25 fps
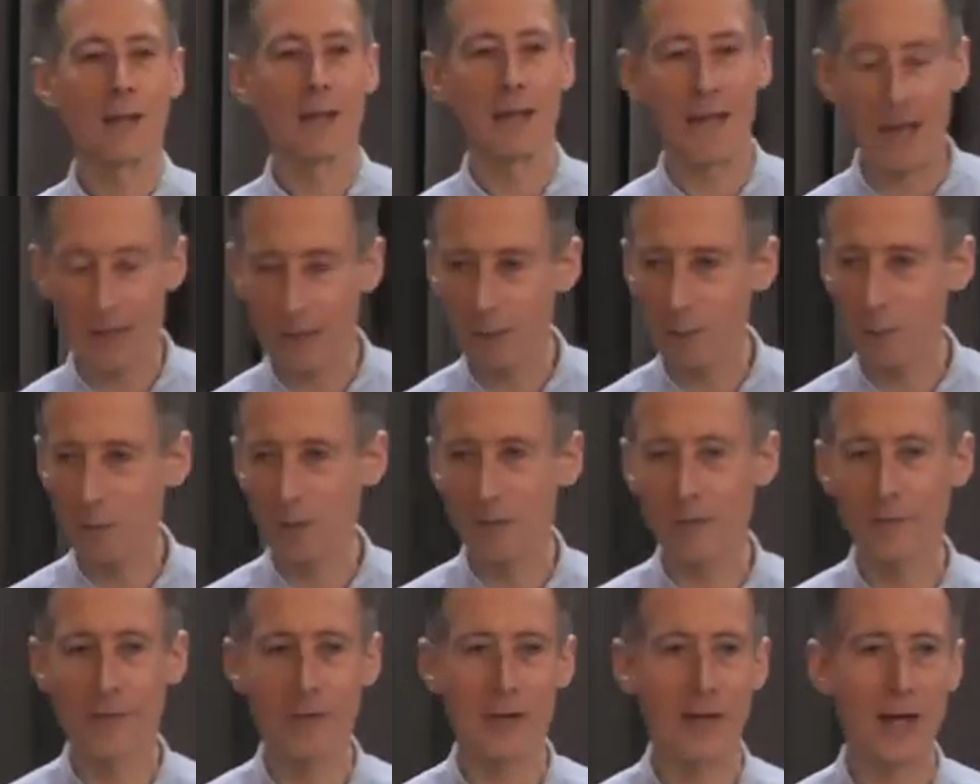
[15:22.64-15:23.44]
get
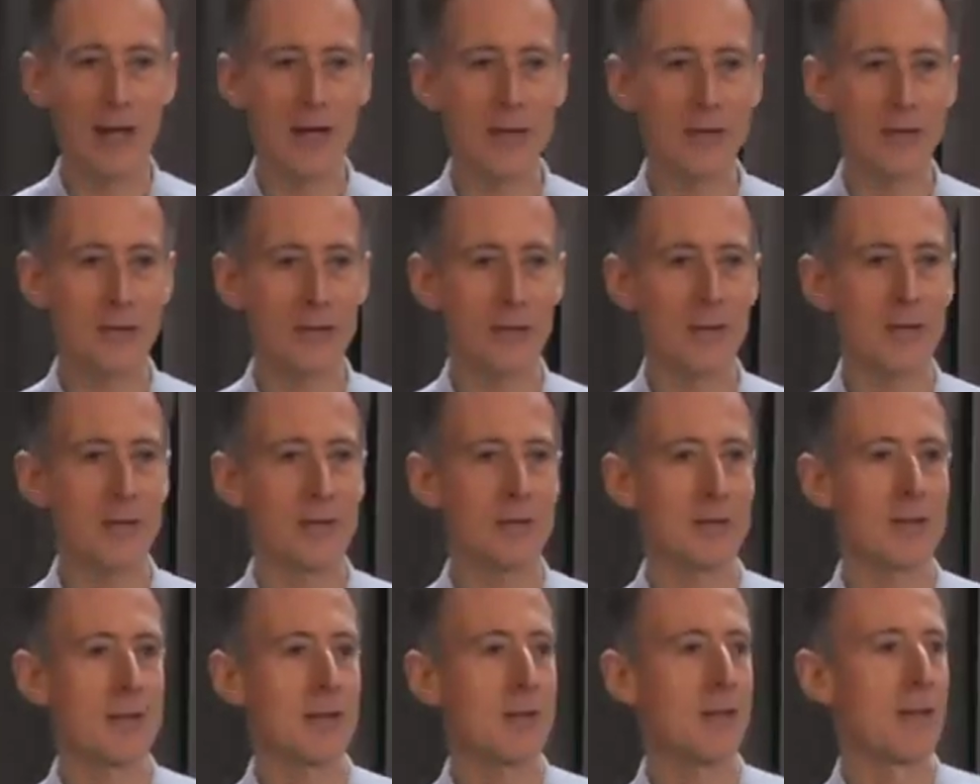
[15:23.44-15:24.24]

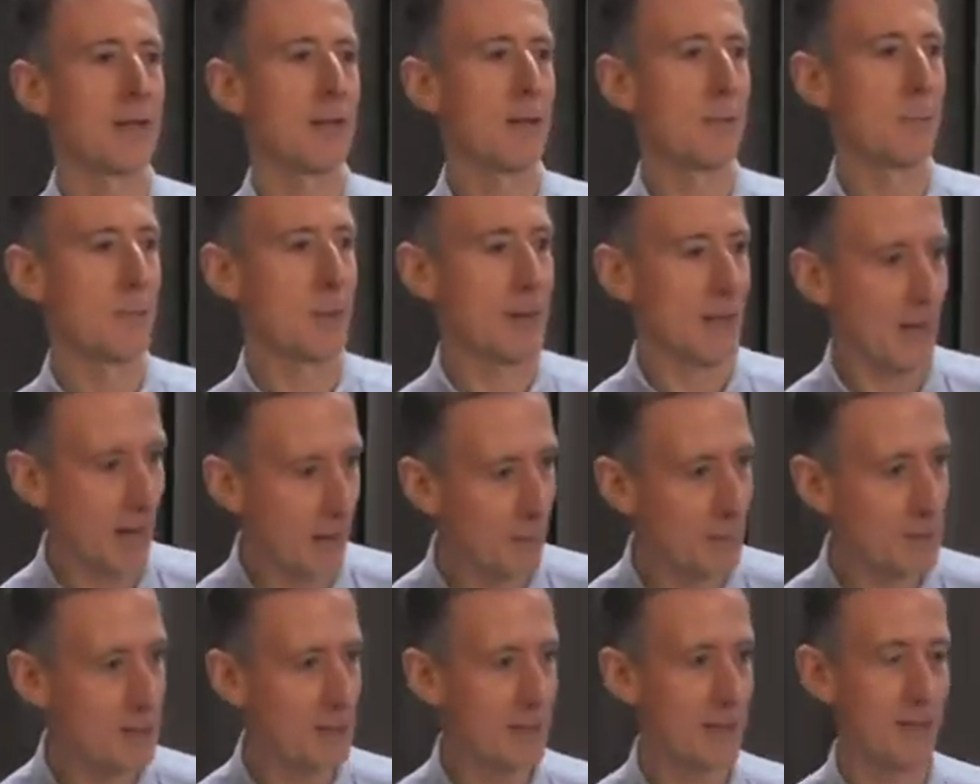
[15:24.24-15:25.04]
qualifications,
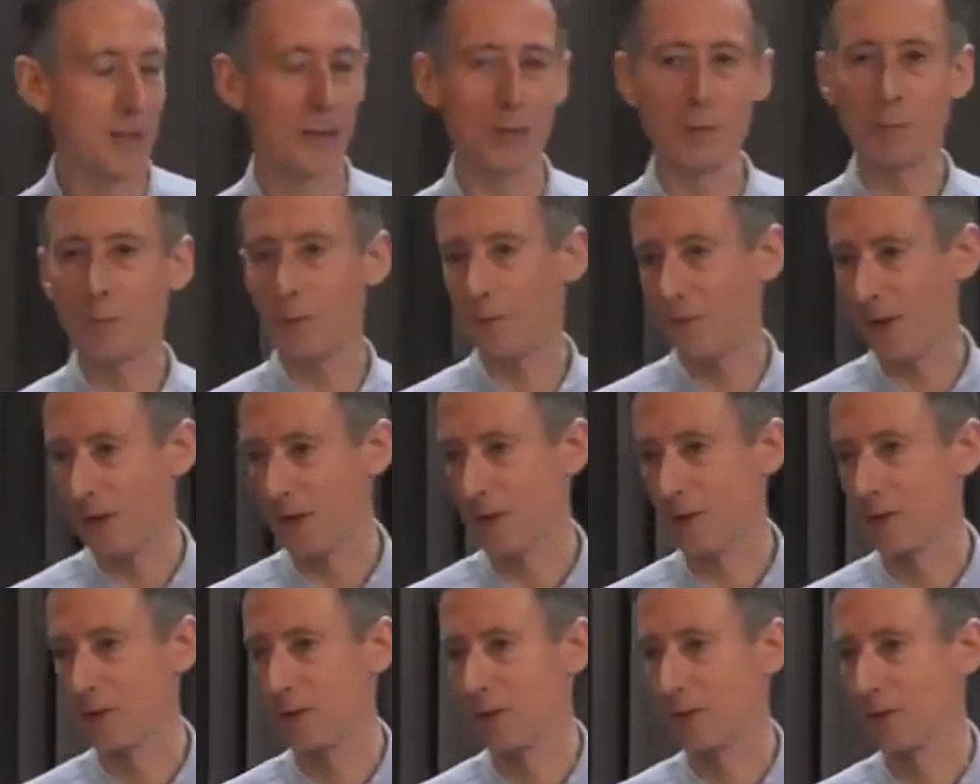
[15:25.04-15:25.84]
become skilled
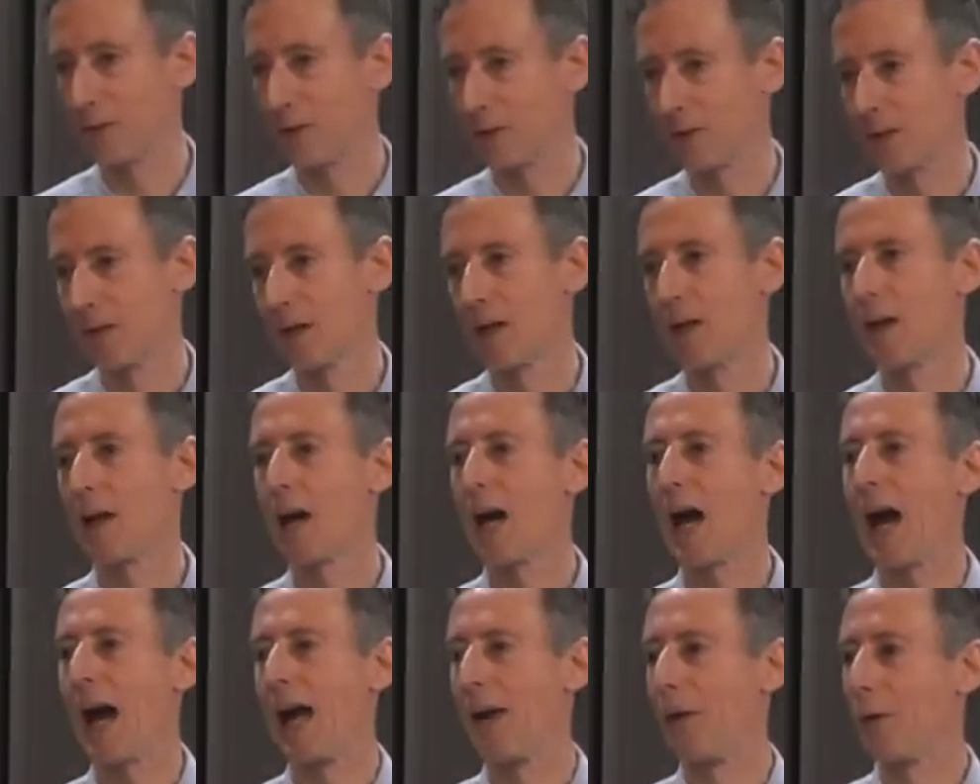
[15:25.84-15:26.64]
professionals,
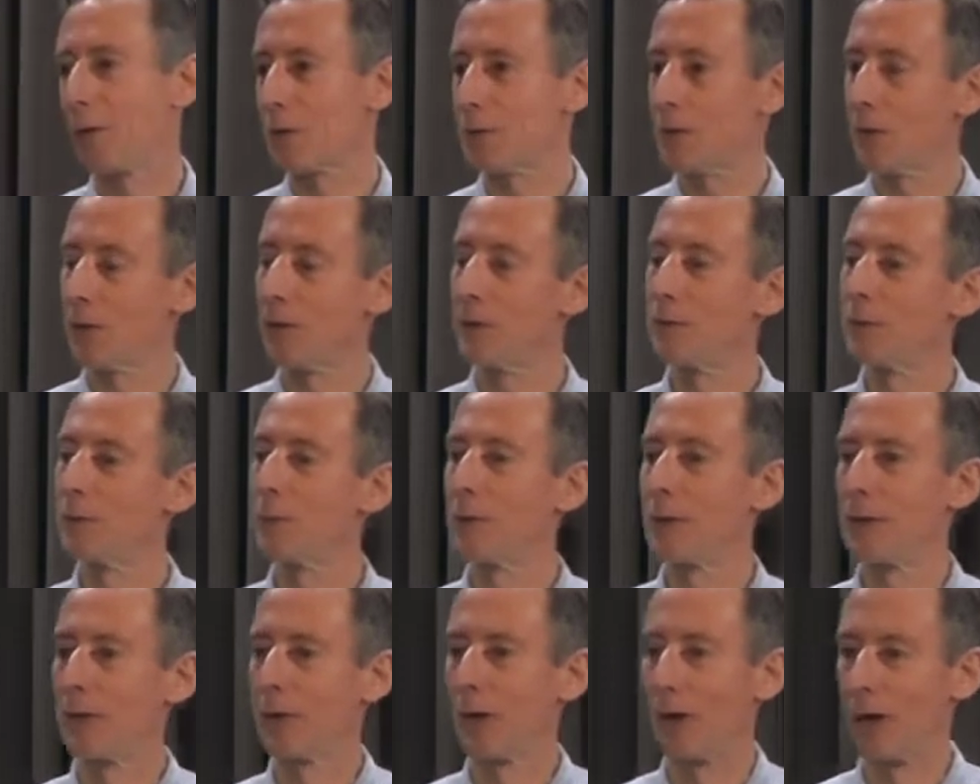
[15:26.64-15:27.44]
and
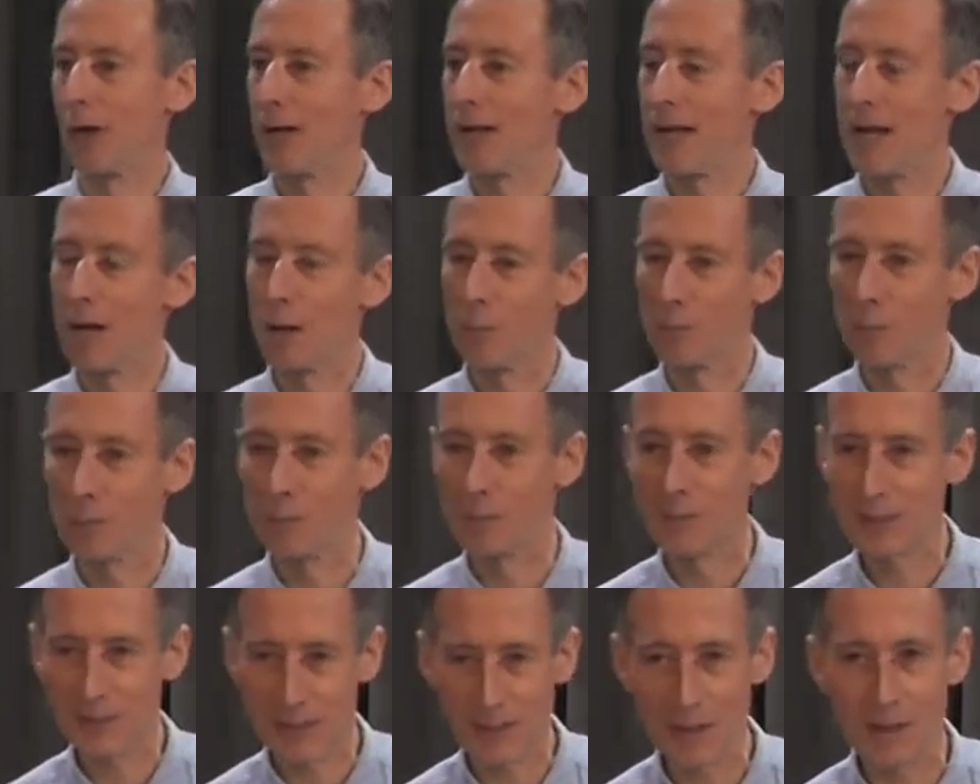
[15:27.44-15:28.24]
also not only help
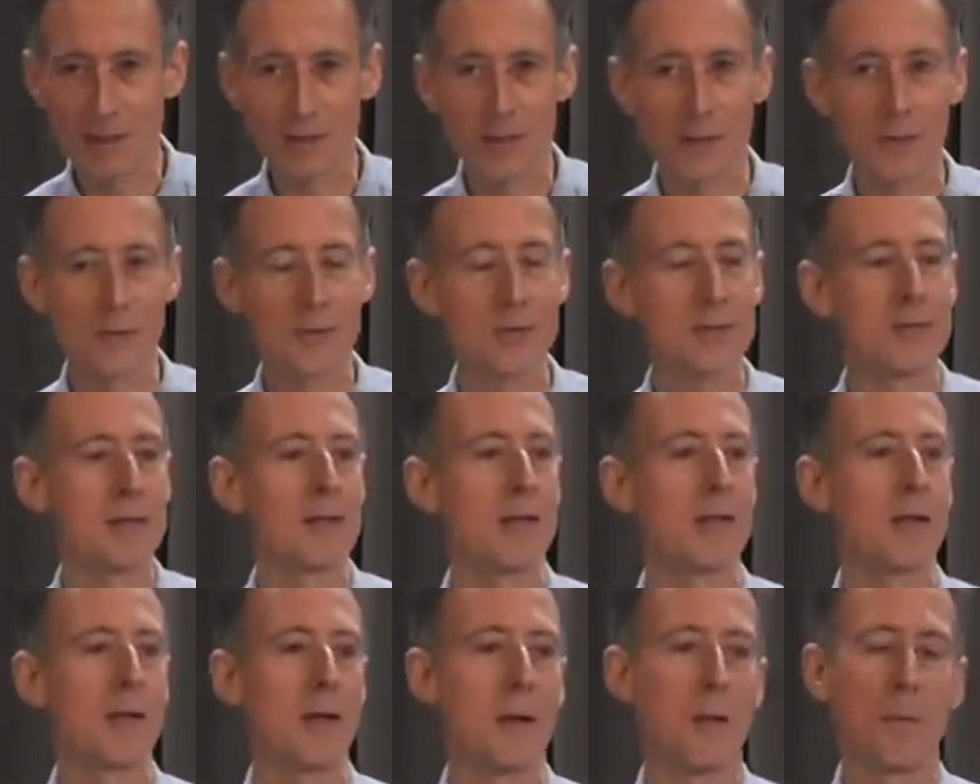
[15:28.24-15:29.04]

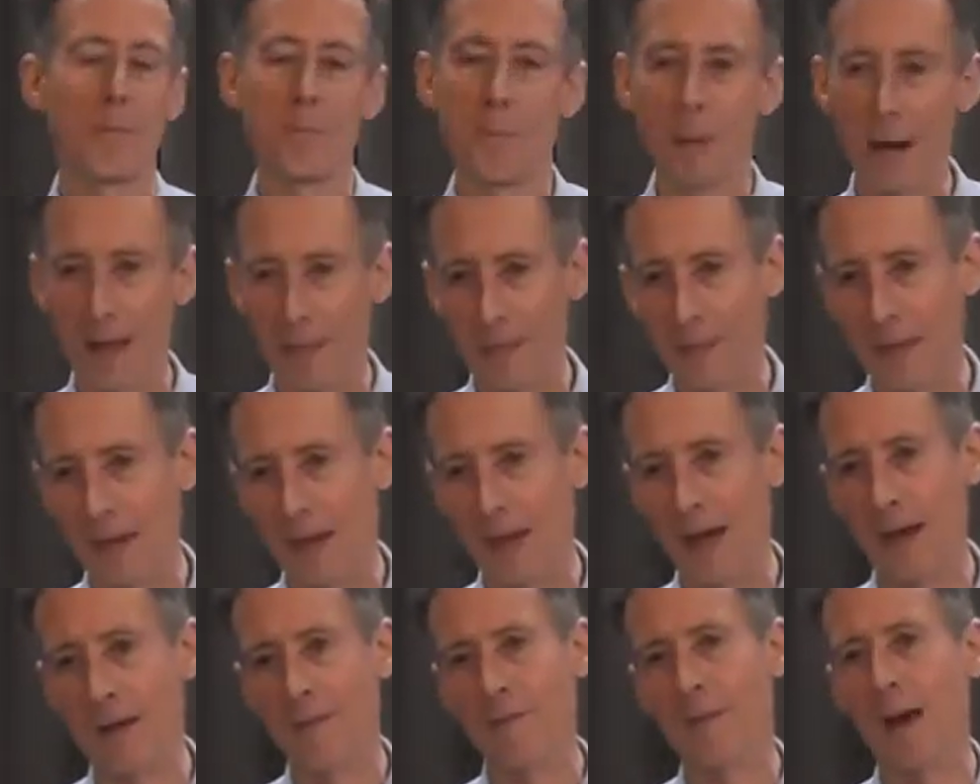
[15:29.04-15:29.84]
themselves, but
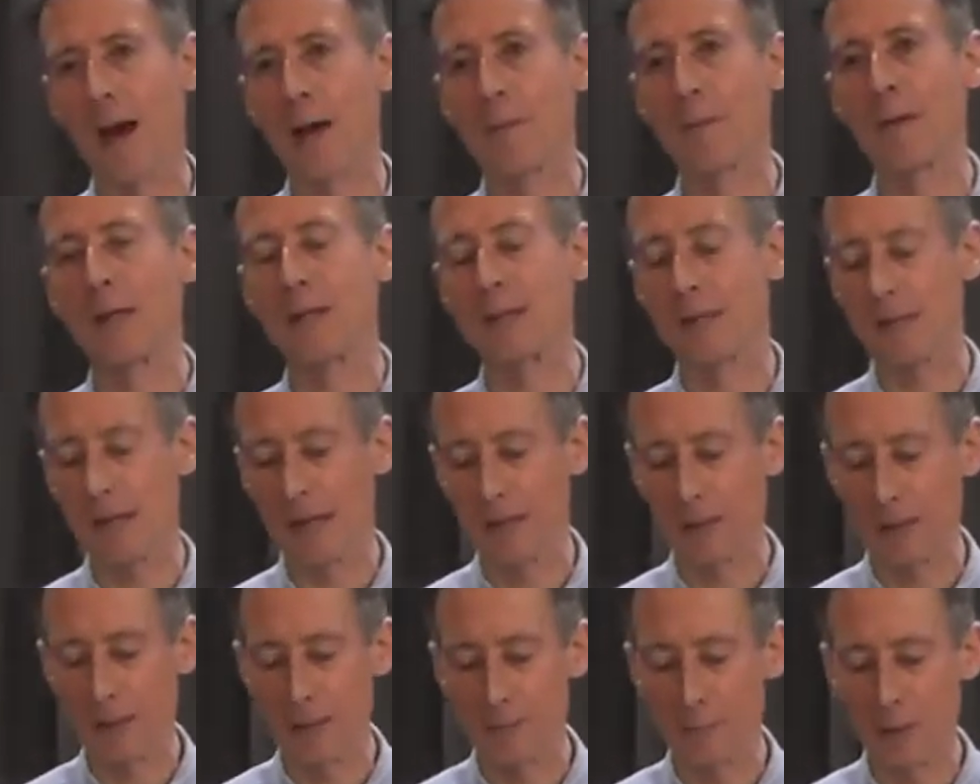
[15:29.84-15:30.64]
their families
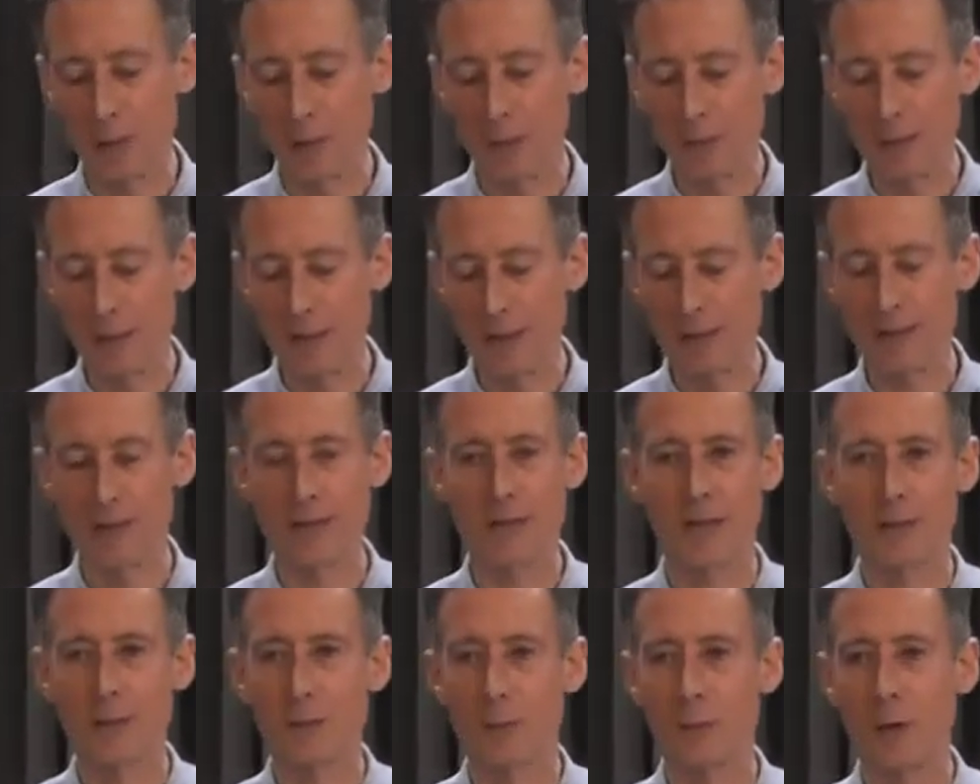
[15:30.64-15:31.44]
and
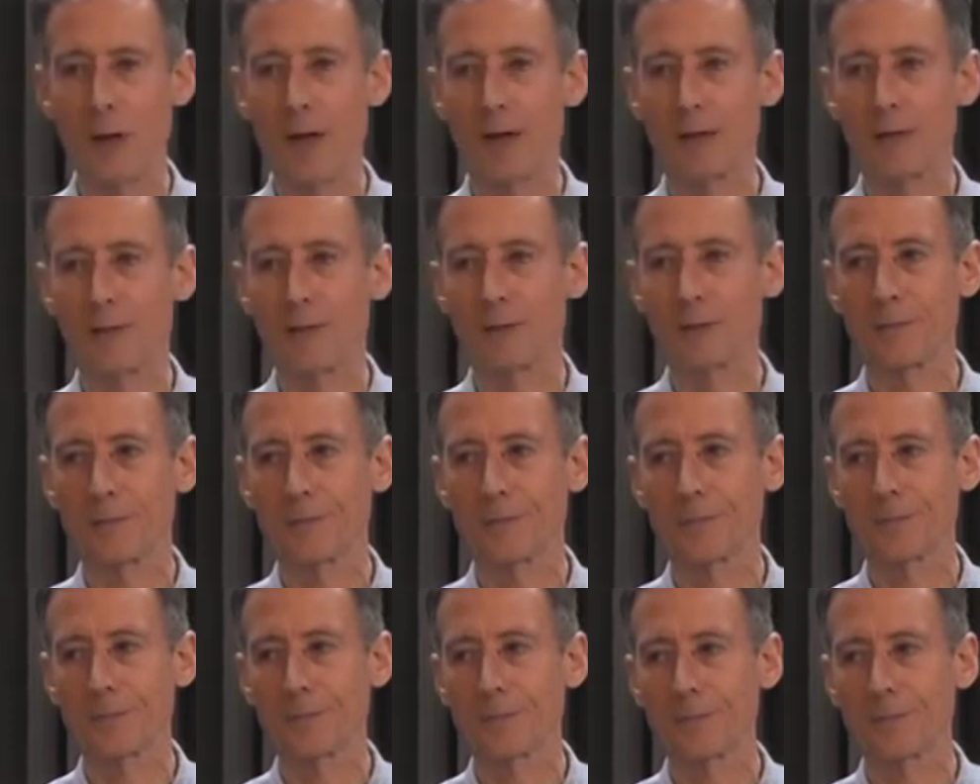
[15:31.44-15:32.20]
communities as well.